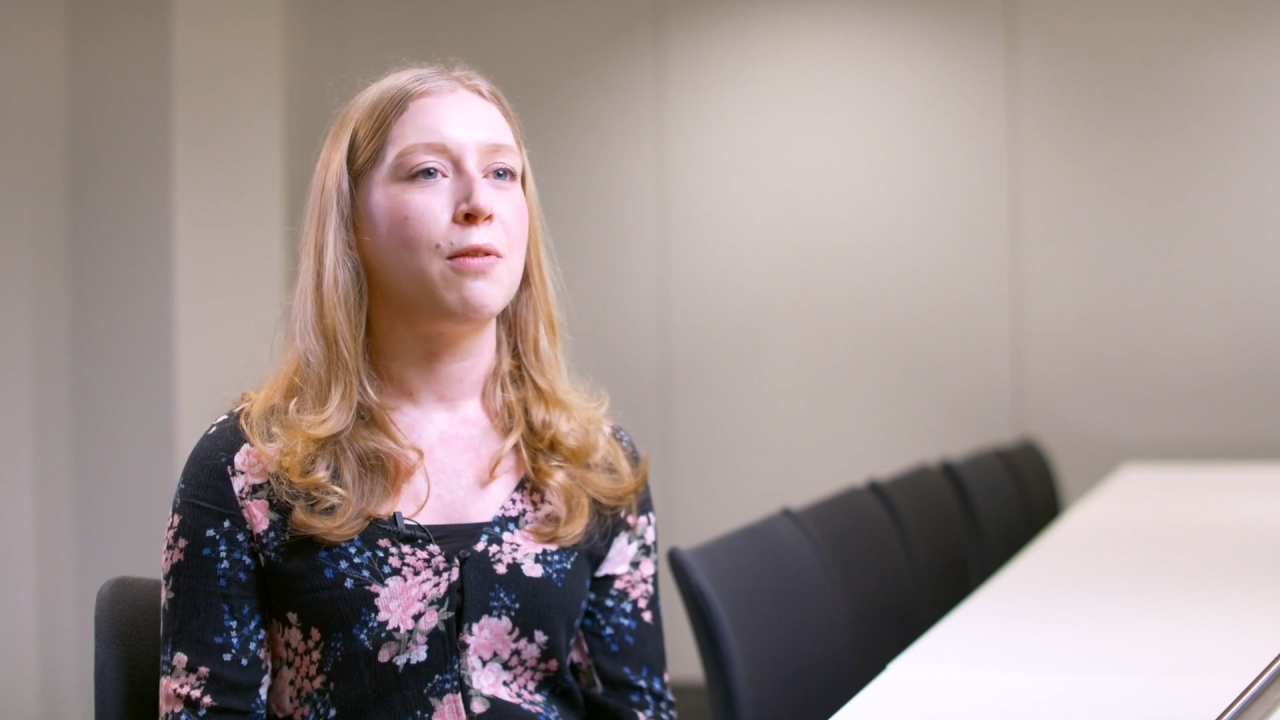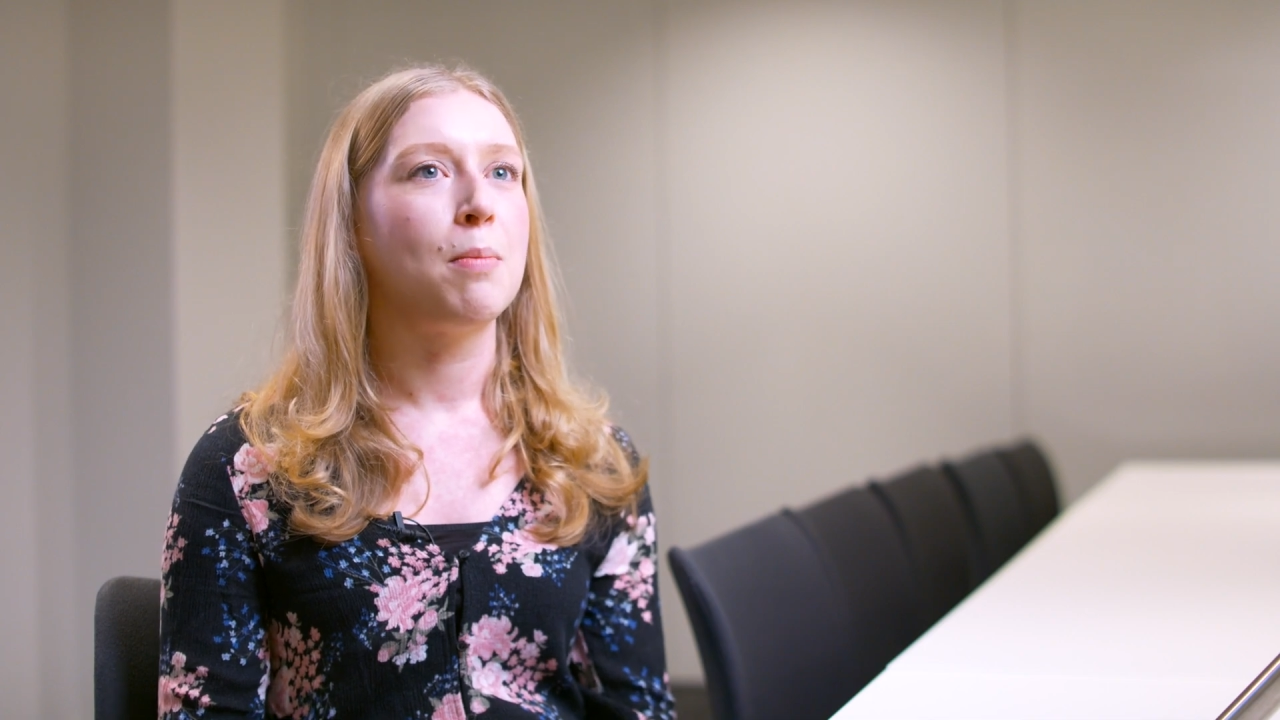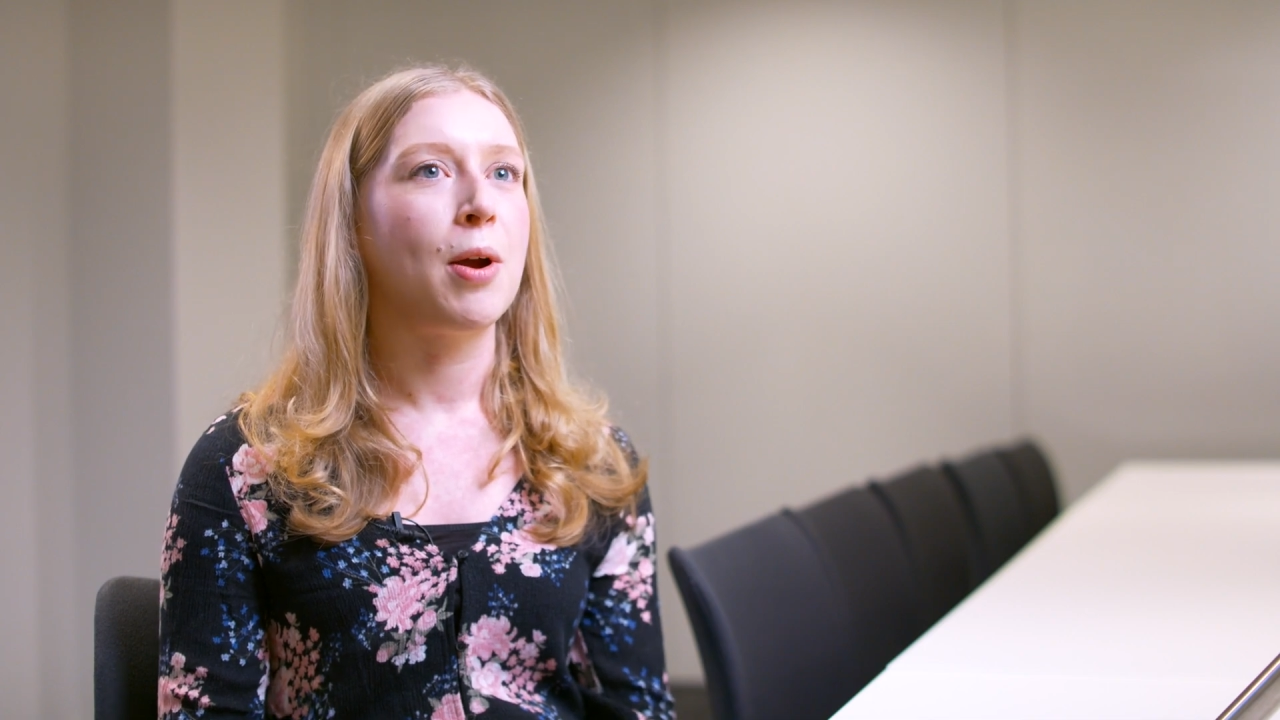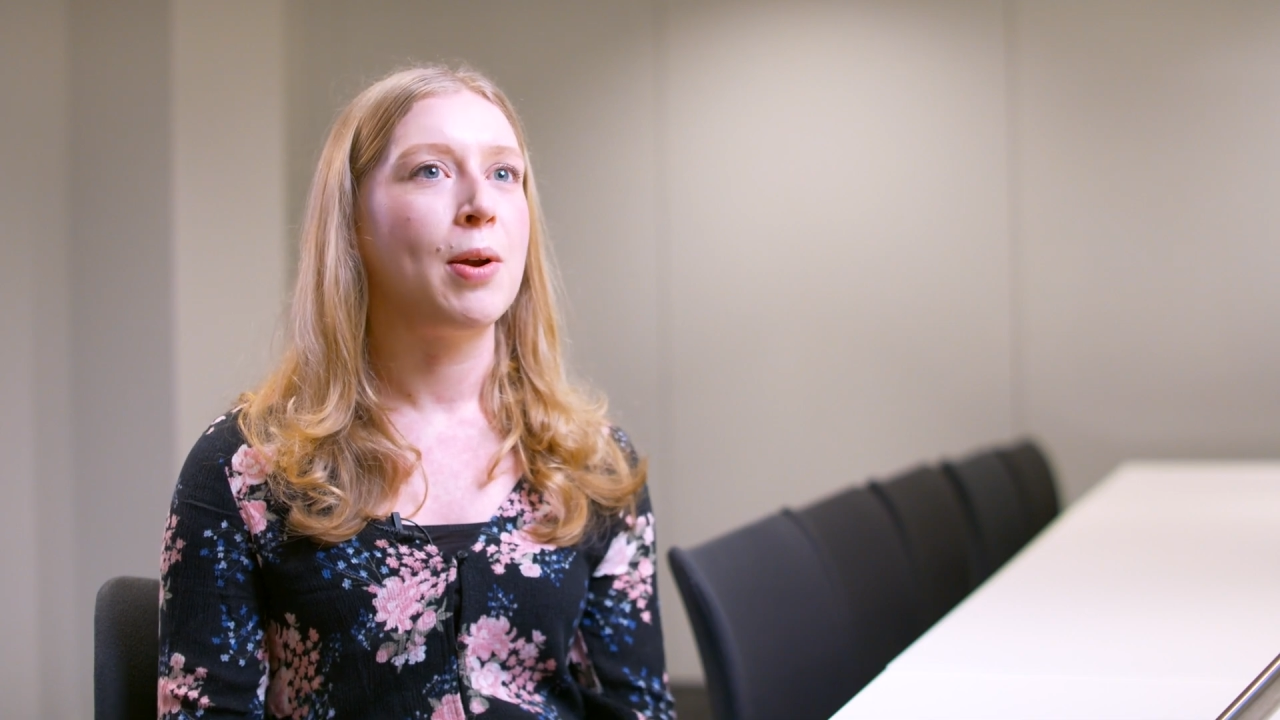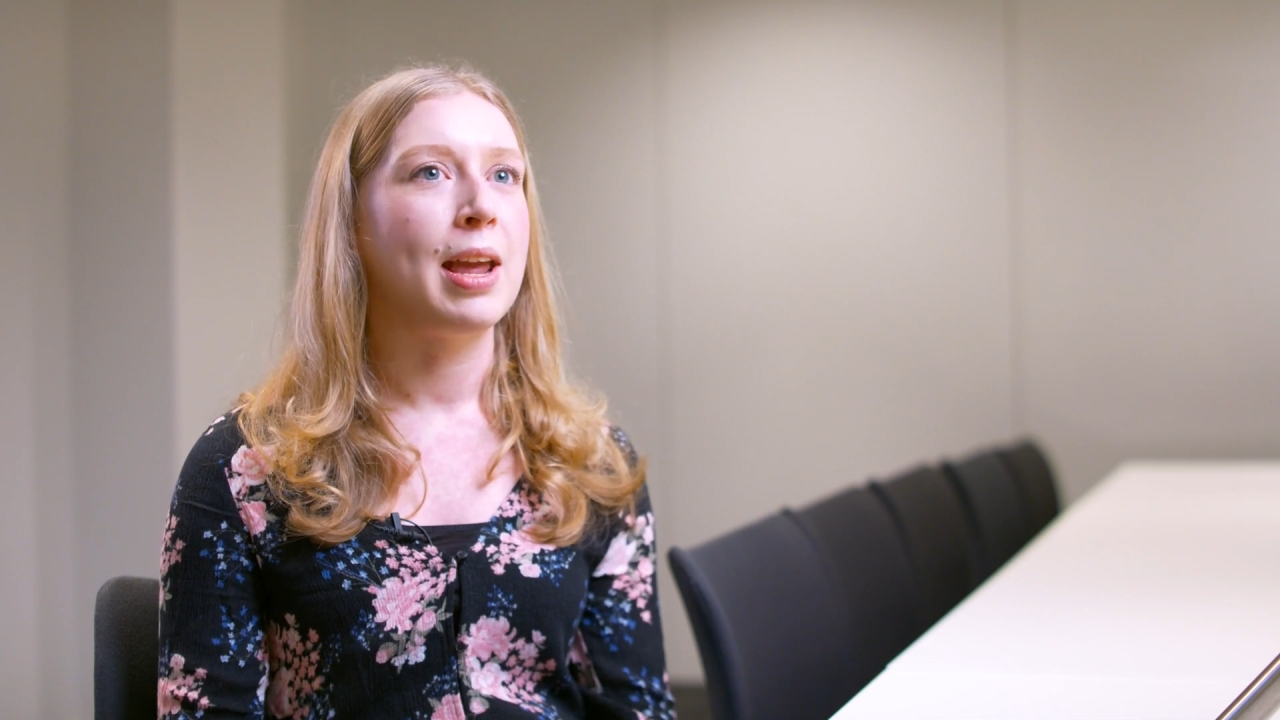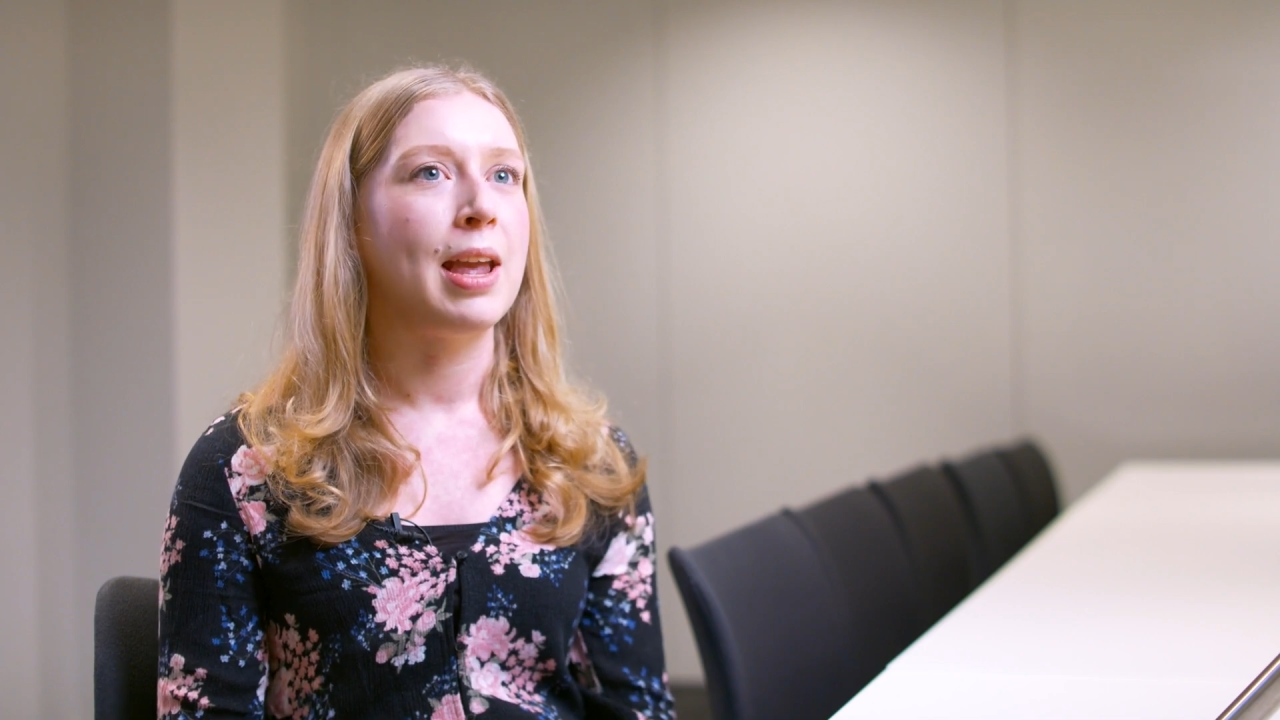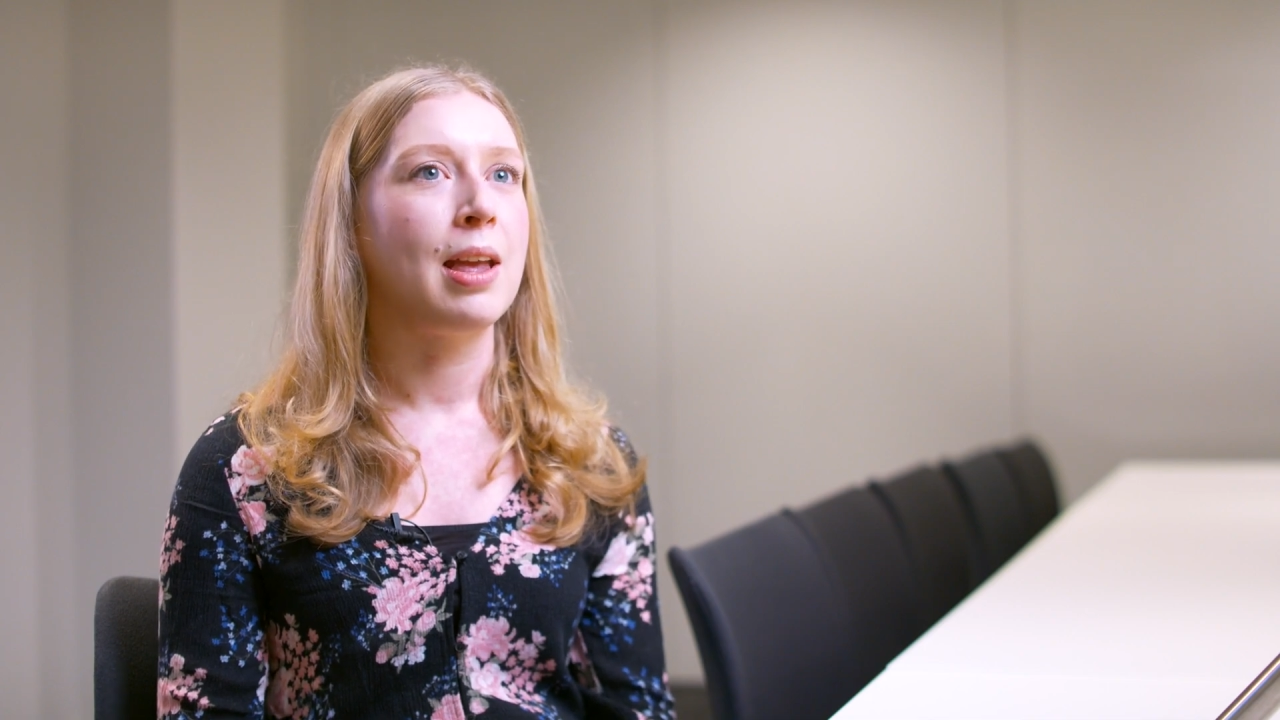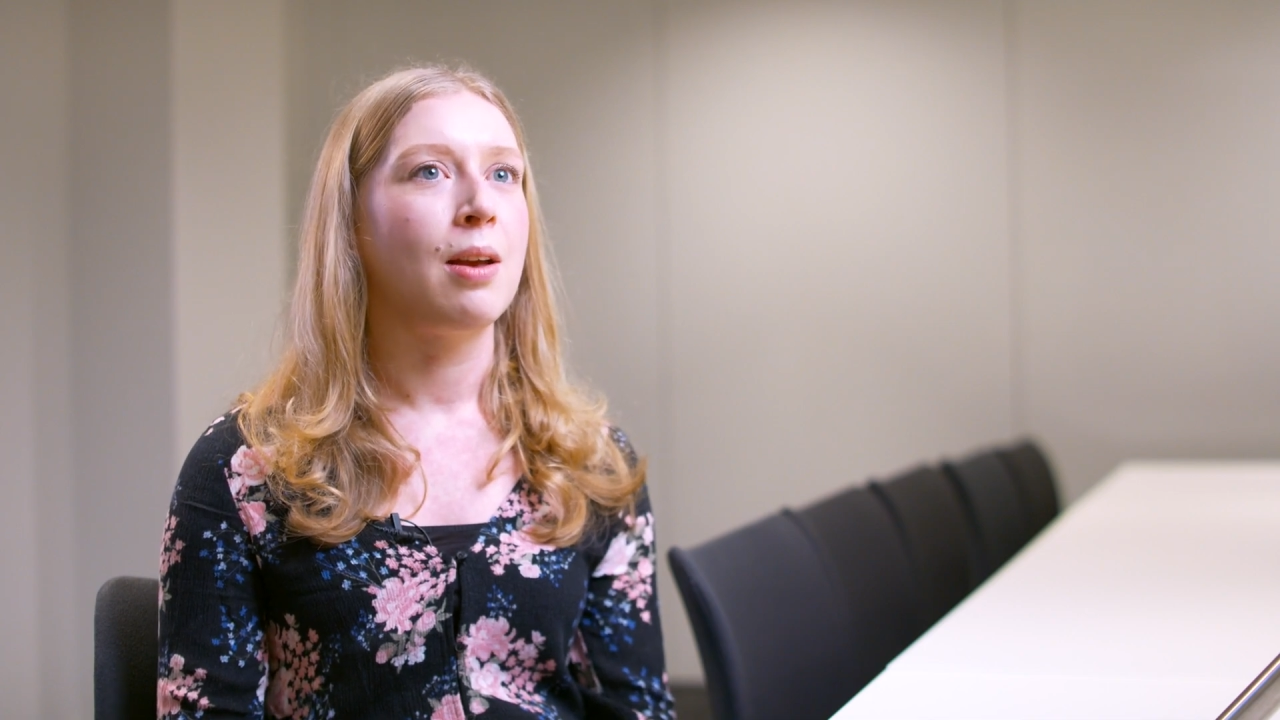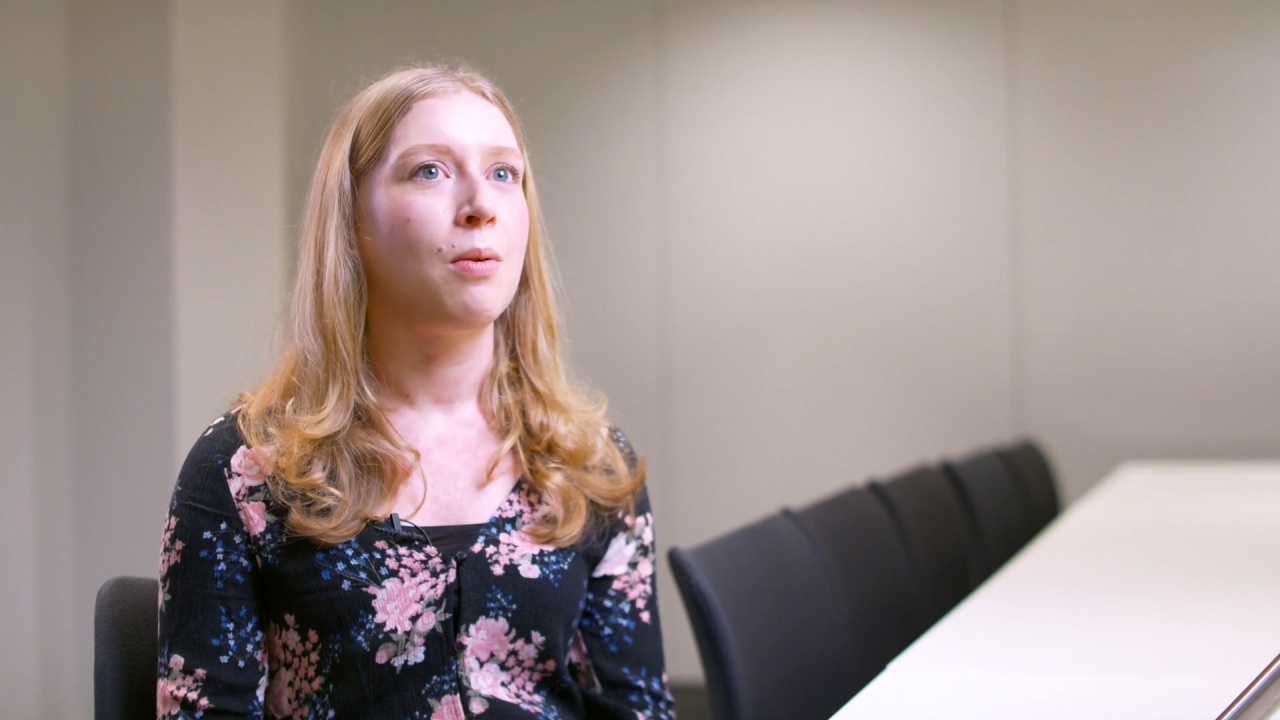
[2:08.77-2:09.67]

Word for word: remotely,